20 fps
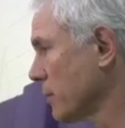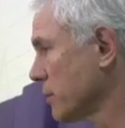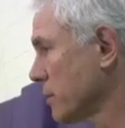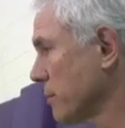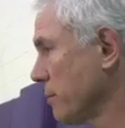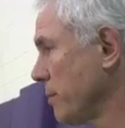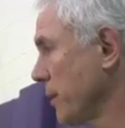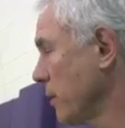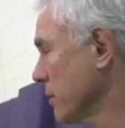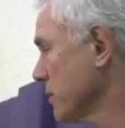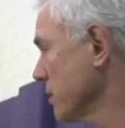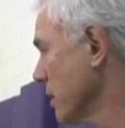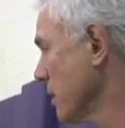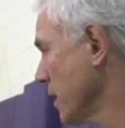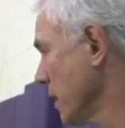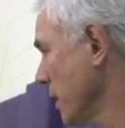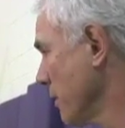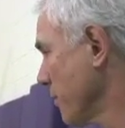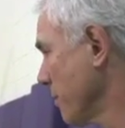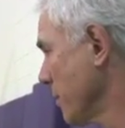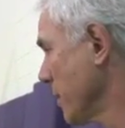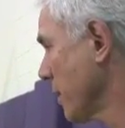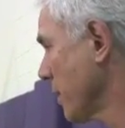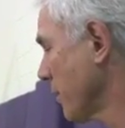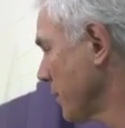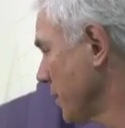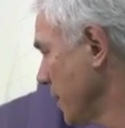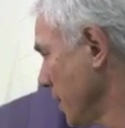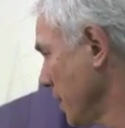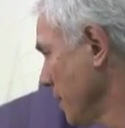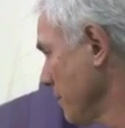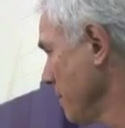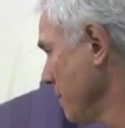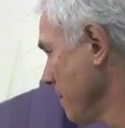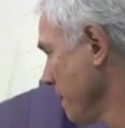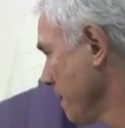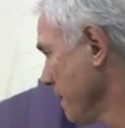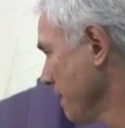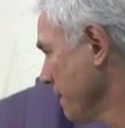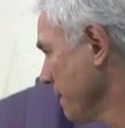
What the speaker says: was imposed on him from another team.